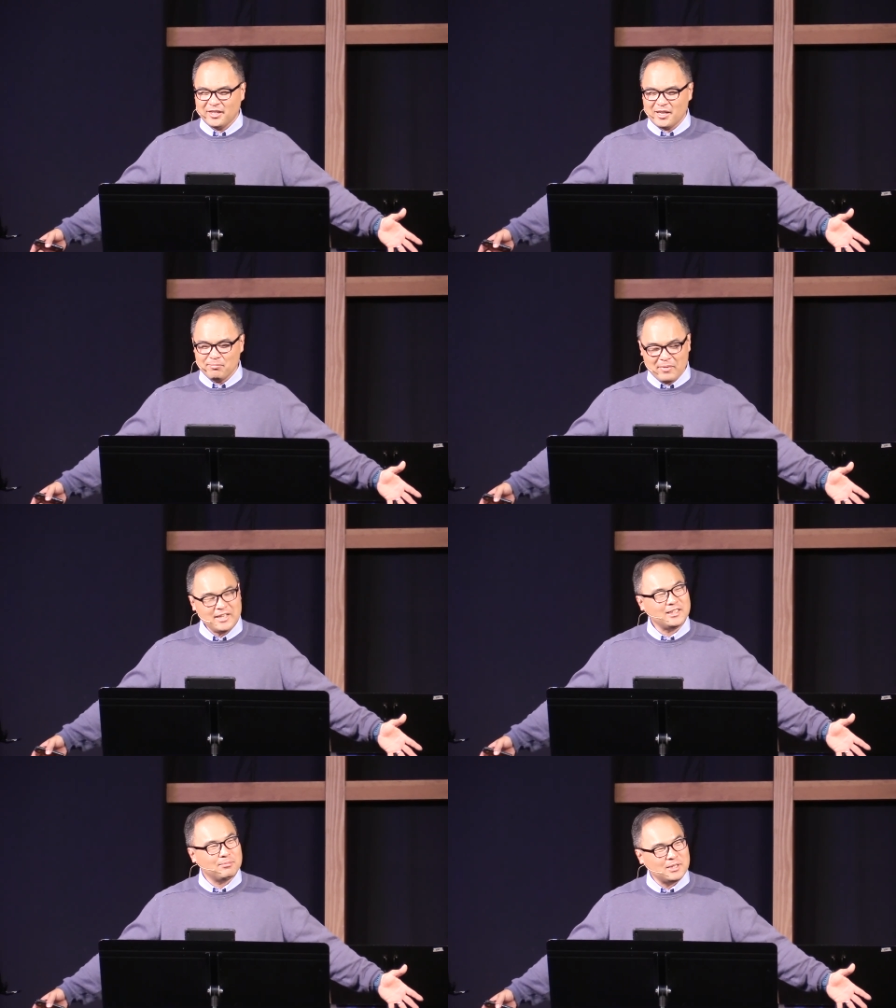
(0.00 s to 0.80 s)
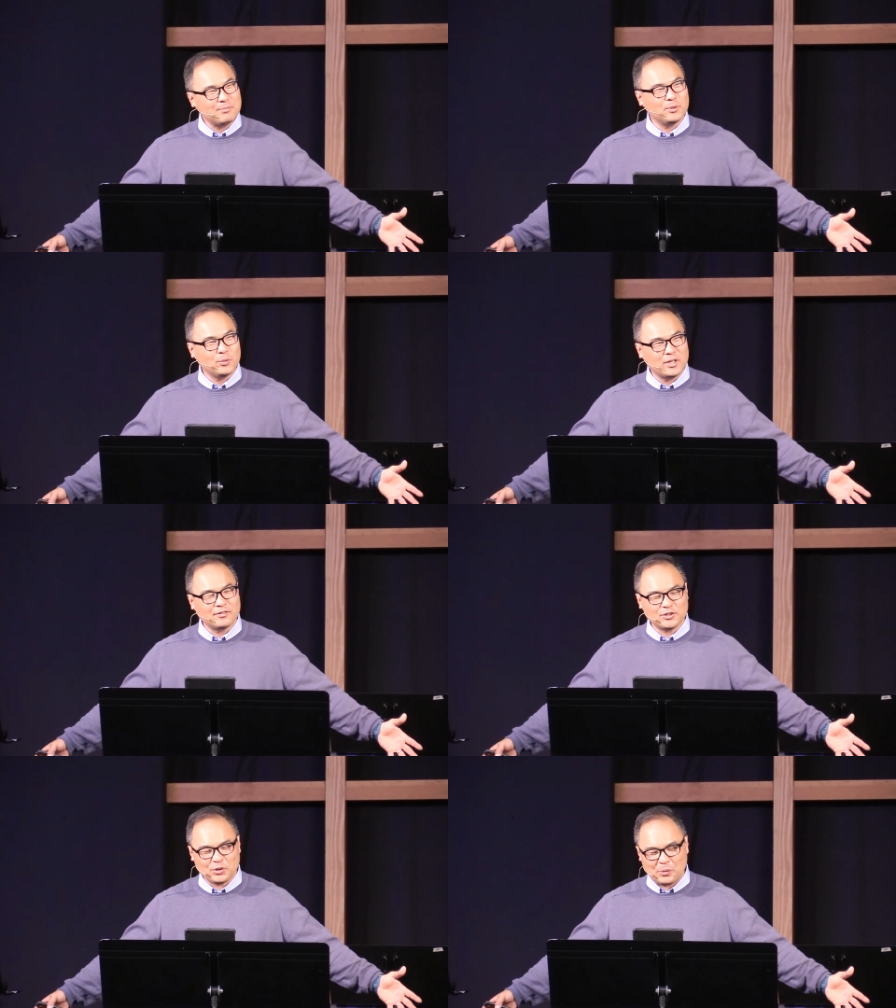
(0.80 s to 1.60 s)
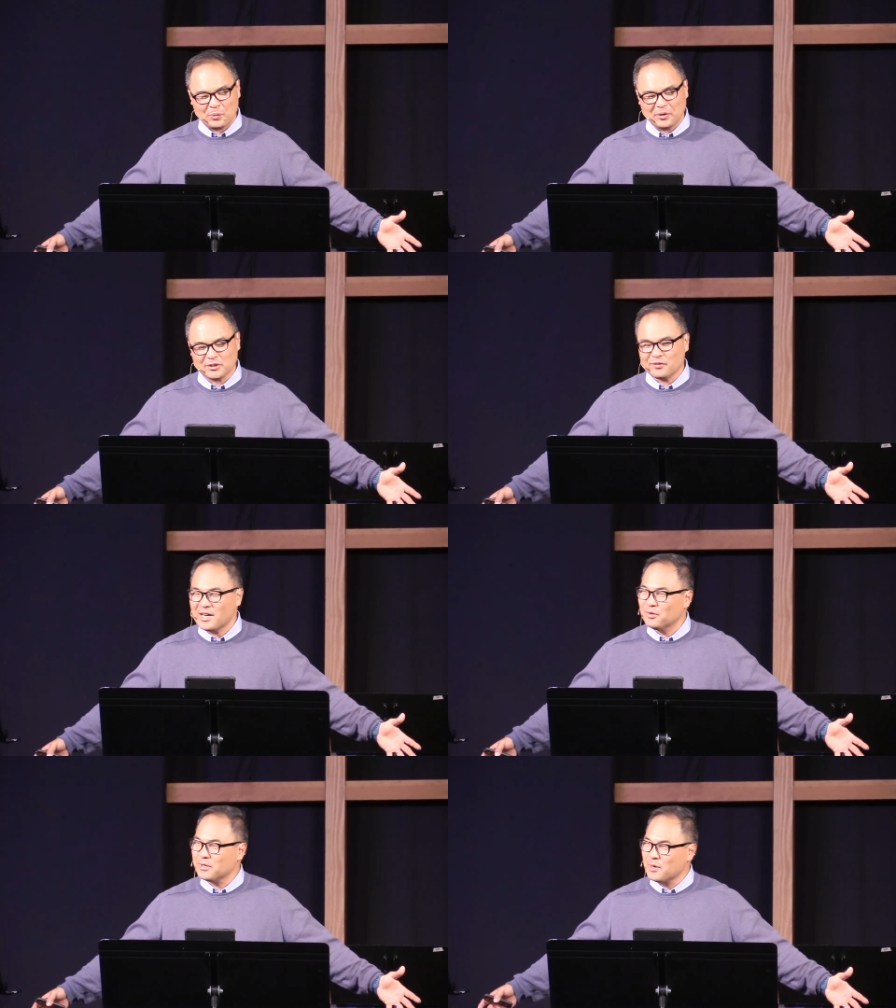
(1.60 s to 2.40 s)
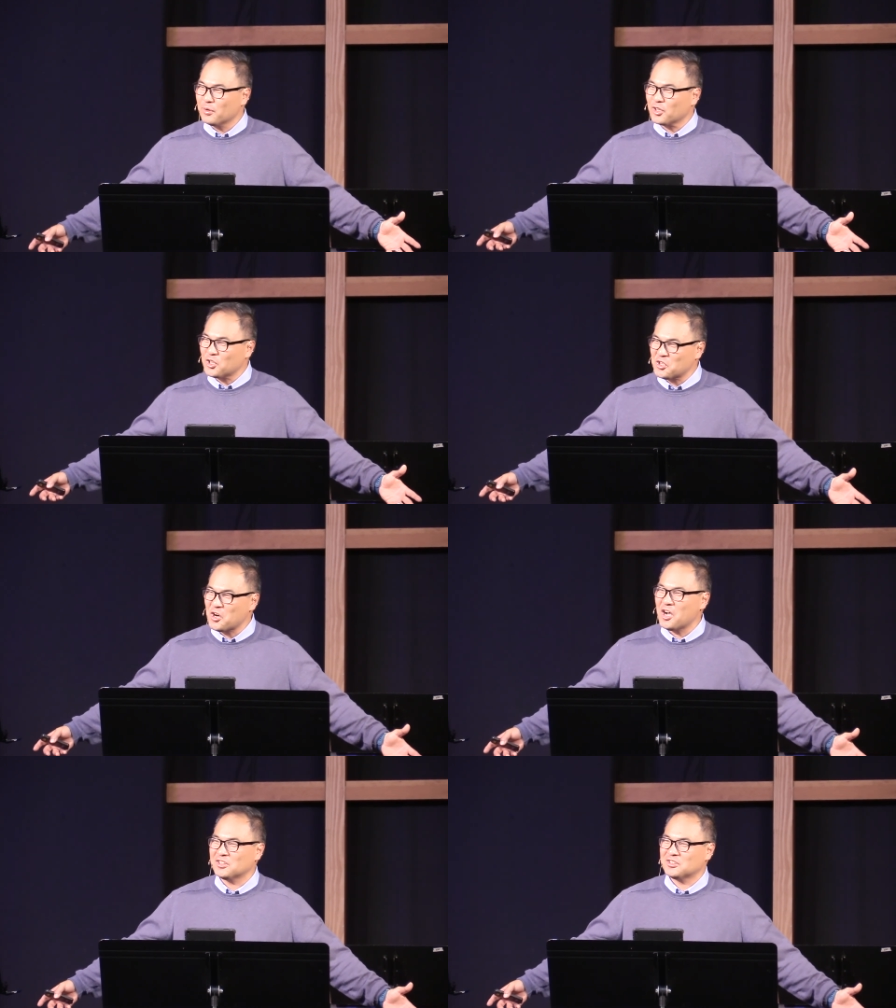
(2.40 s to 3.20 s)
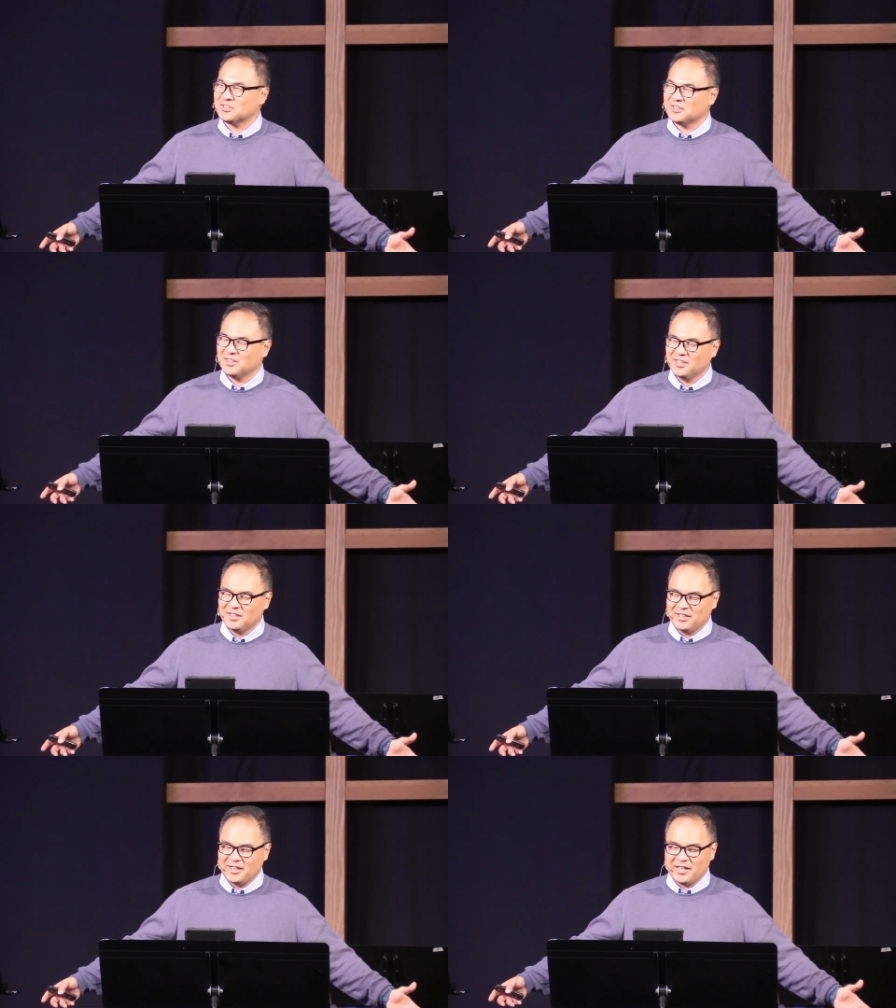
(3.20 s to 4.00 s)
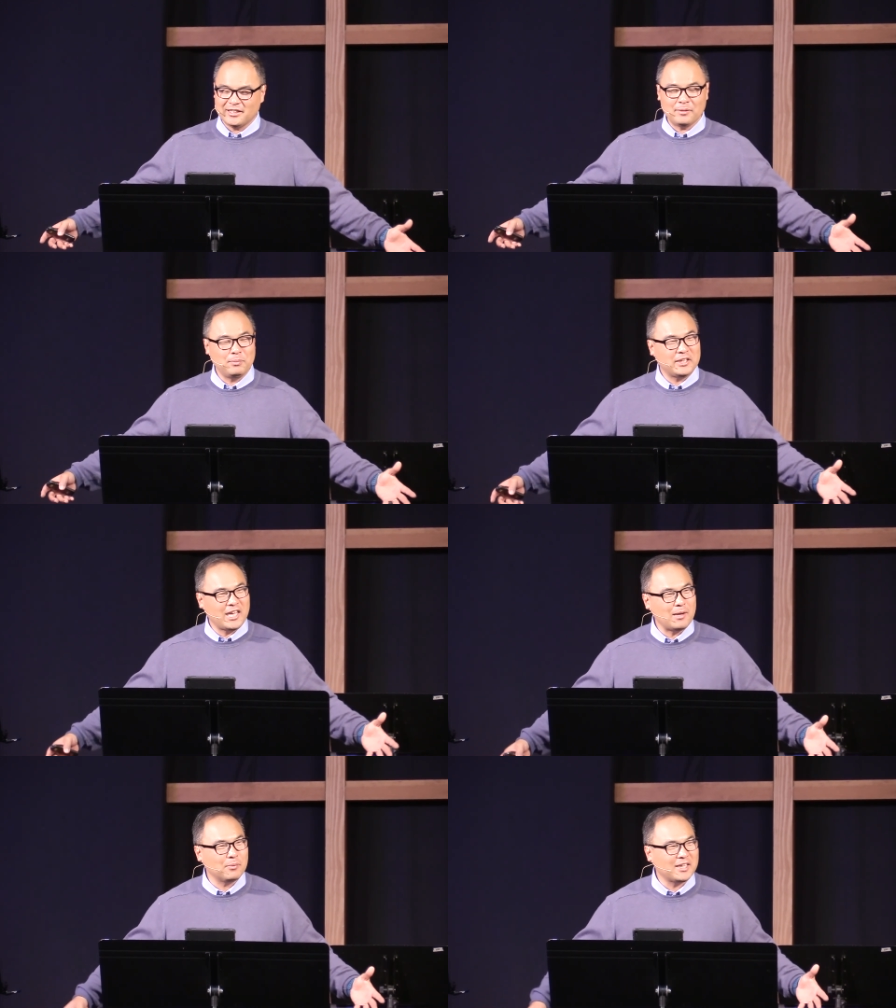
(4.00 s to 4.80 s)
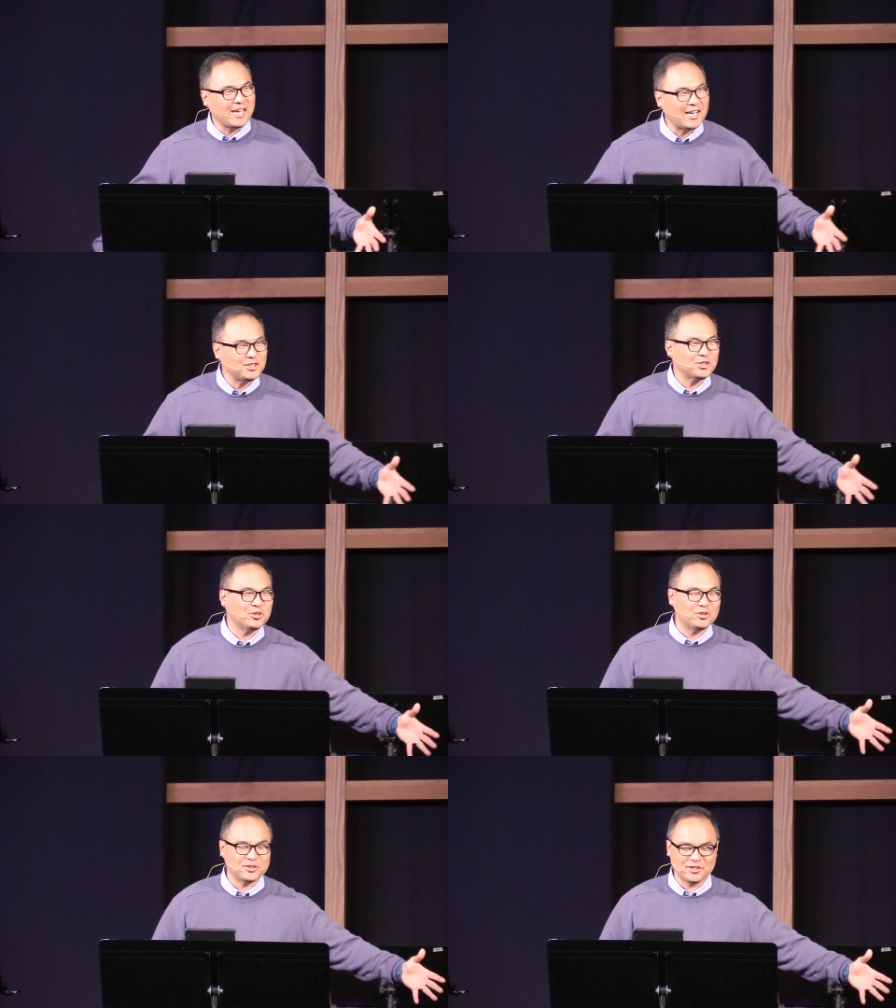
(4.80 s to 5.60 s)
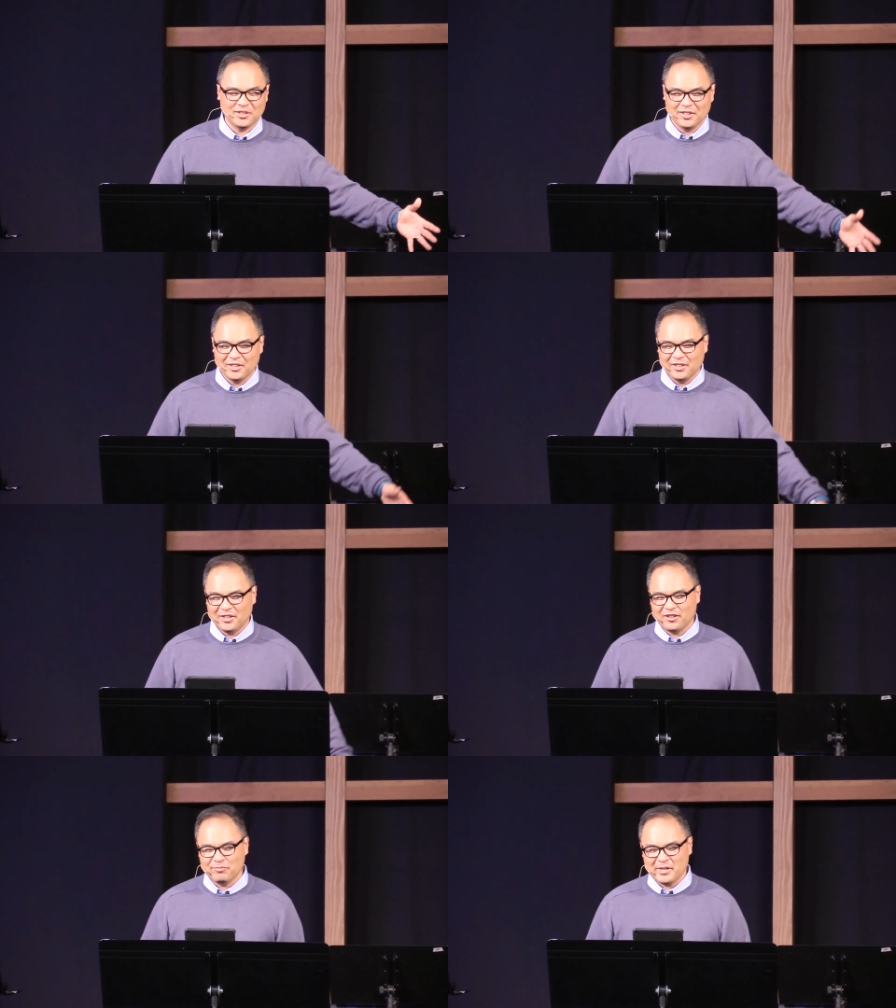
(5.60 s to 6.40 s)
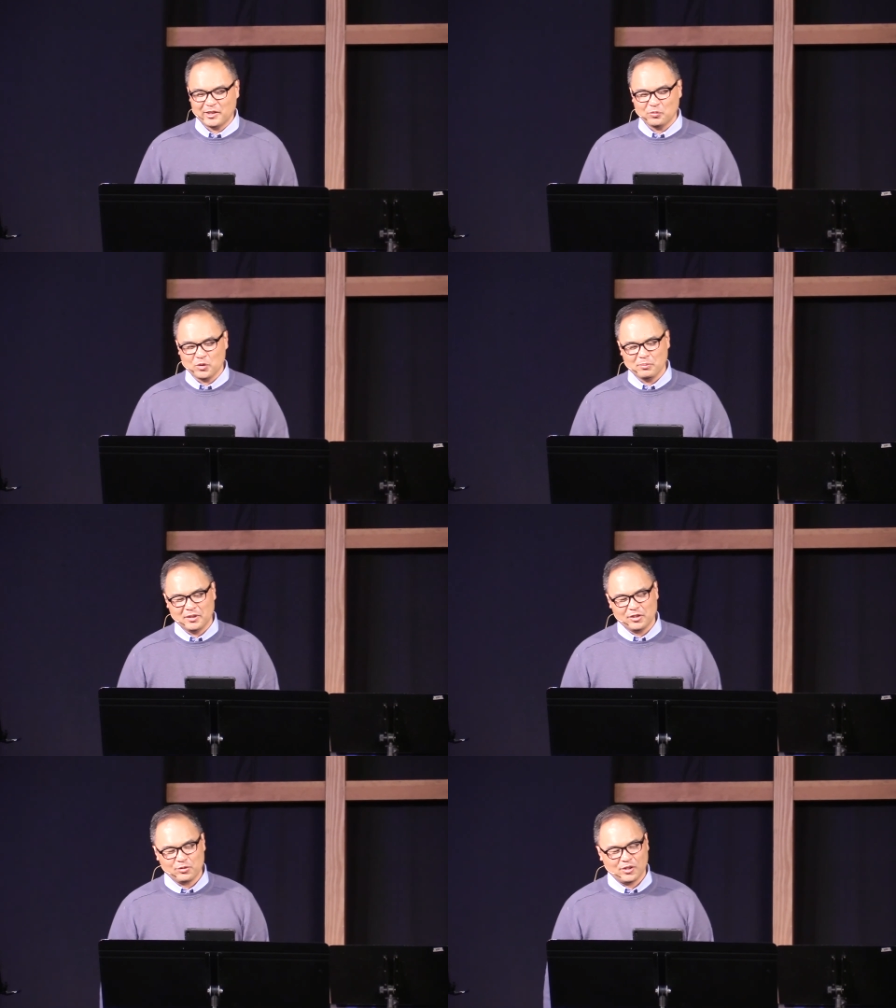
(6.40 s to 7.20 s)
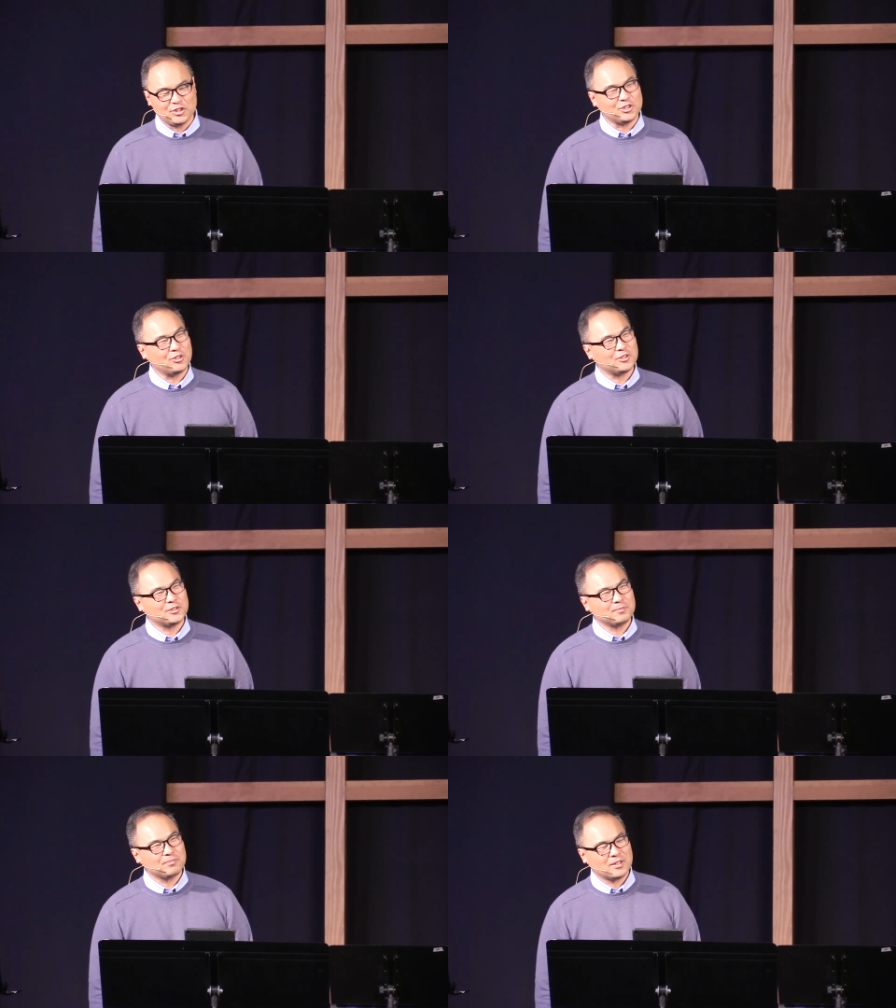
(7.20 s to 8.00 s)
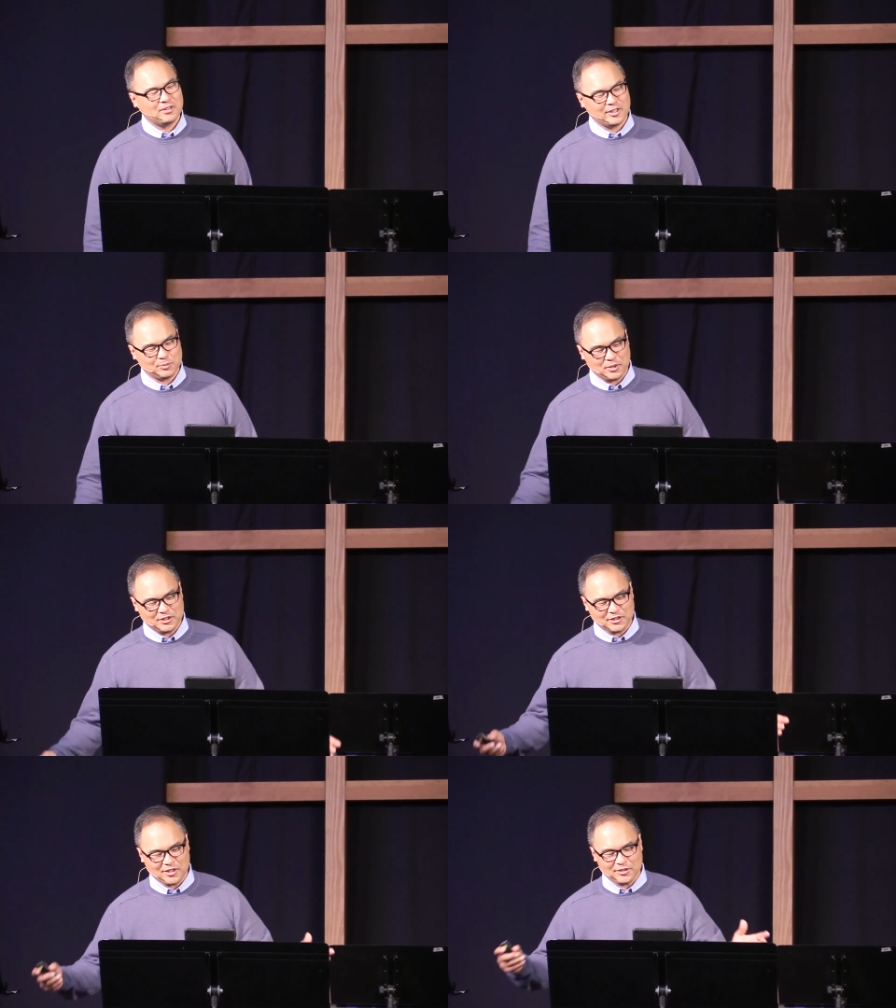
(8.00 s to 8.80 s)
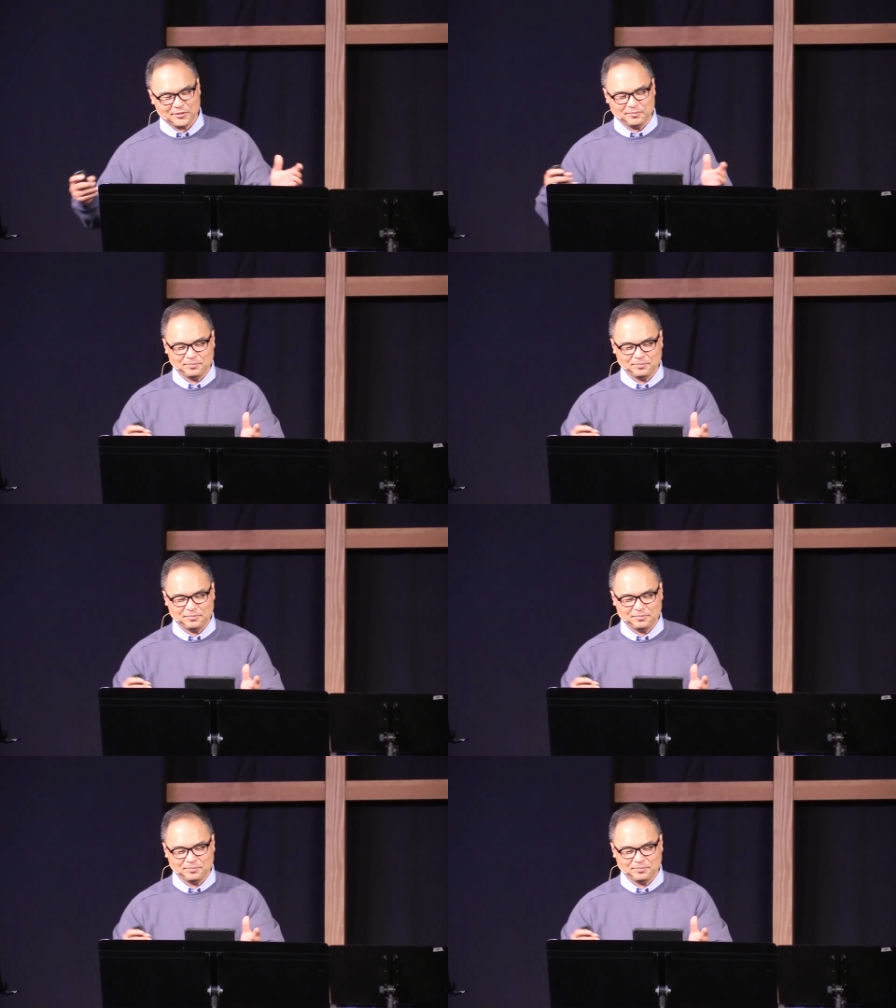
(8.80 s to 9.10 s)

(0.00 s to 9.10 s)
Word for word: And many people would have stories of how they were caught and they became catchers of men and women through our church. Let's pray together.